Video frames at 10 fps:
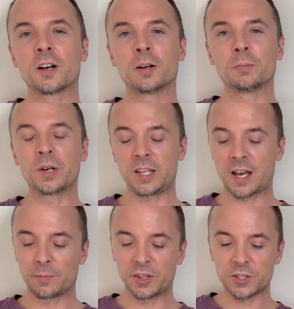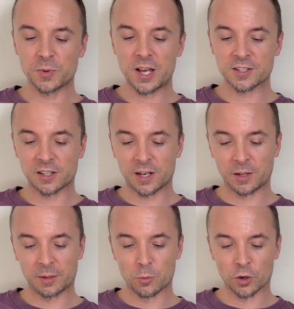But this one has a
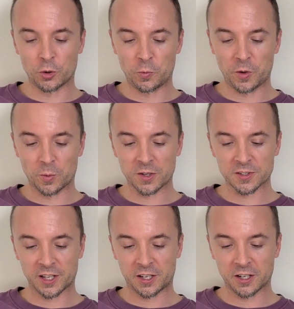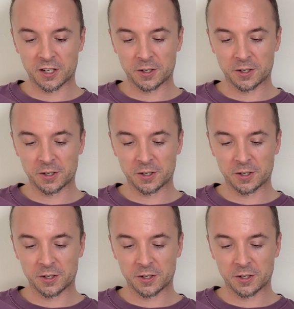lot like more goofy ones like